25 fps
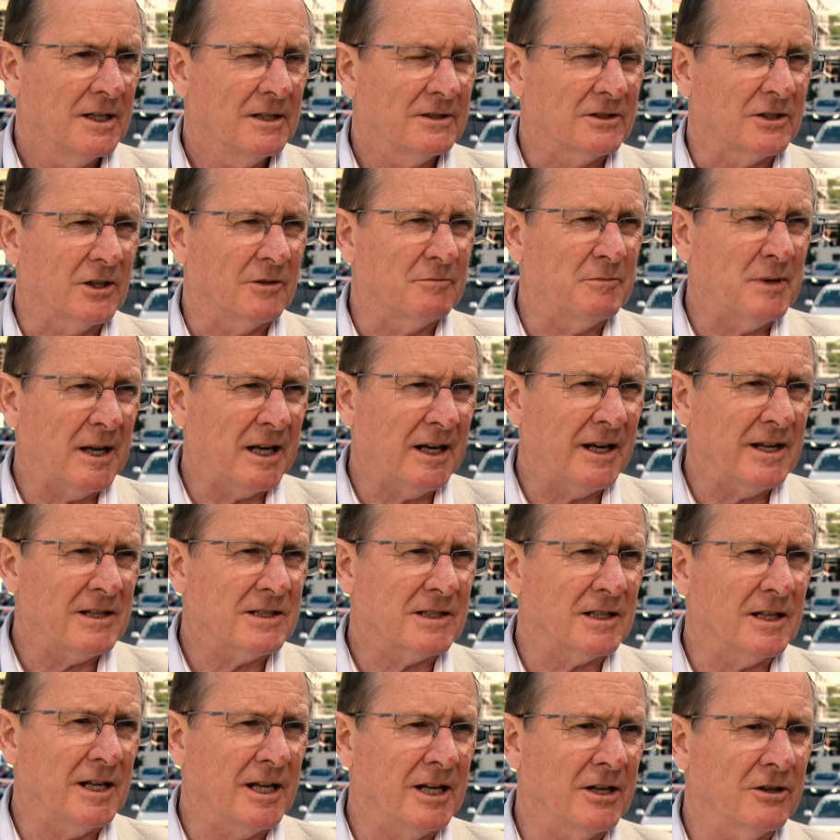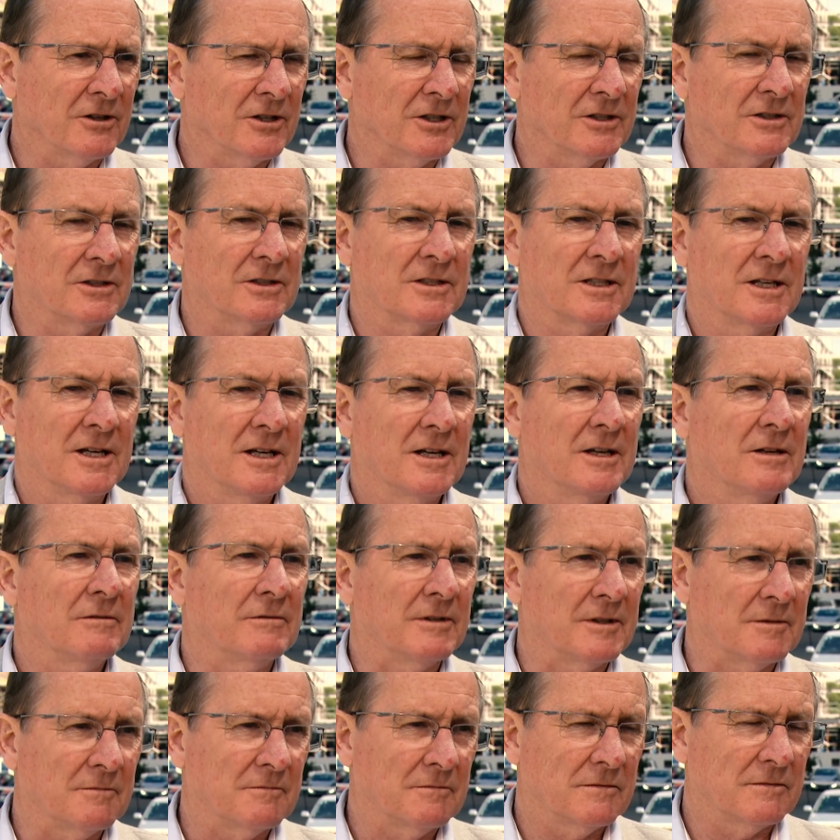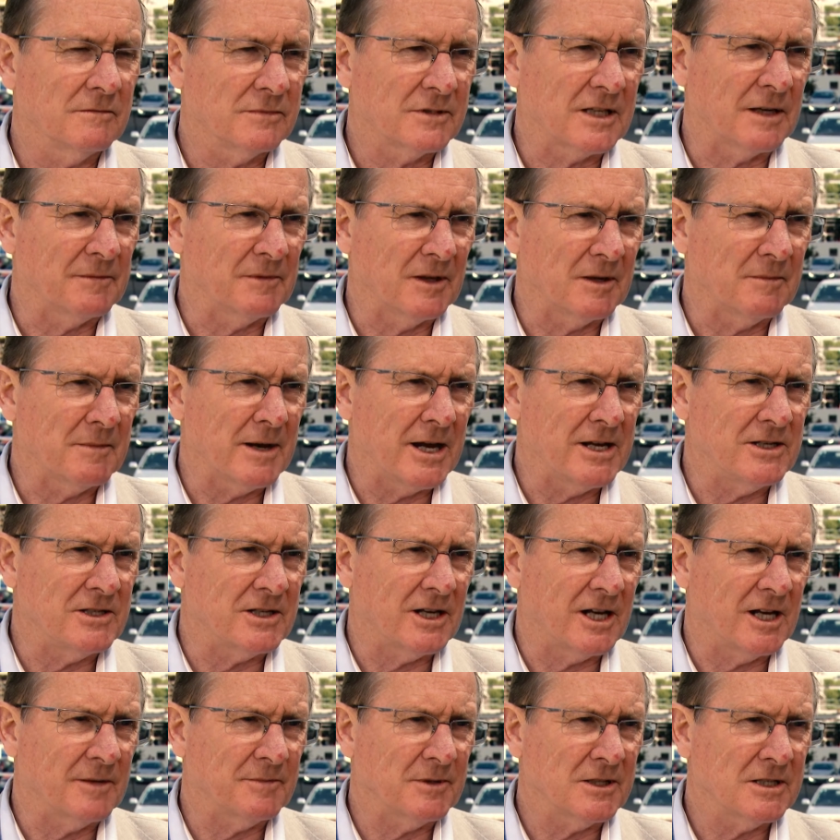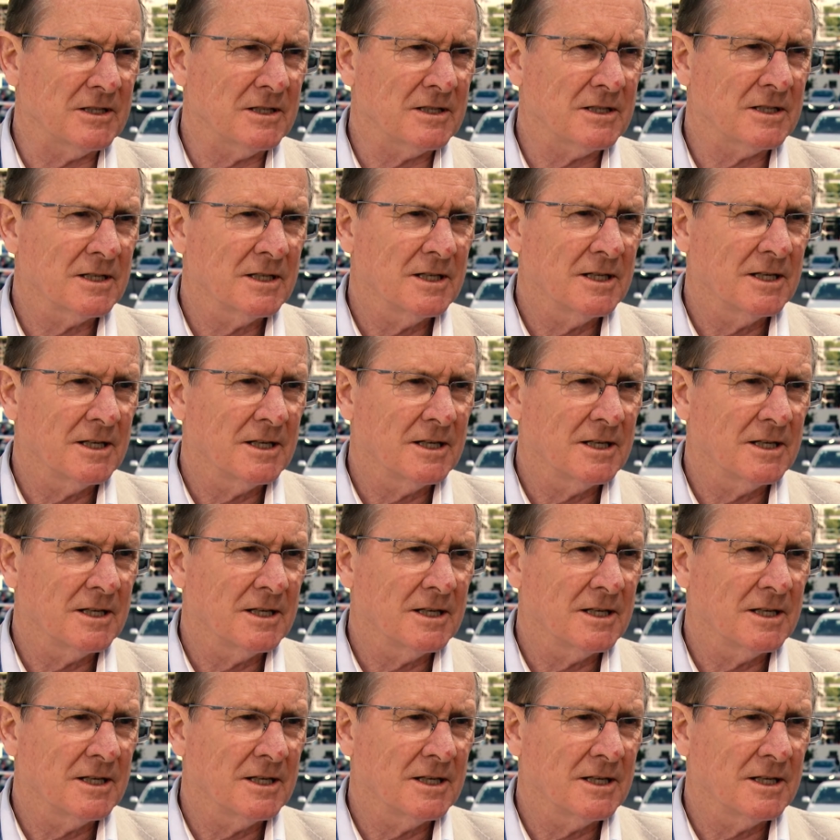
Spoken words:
So a big lesson here is when something major happens,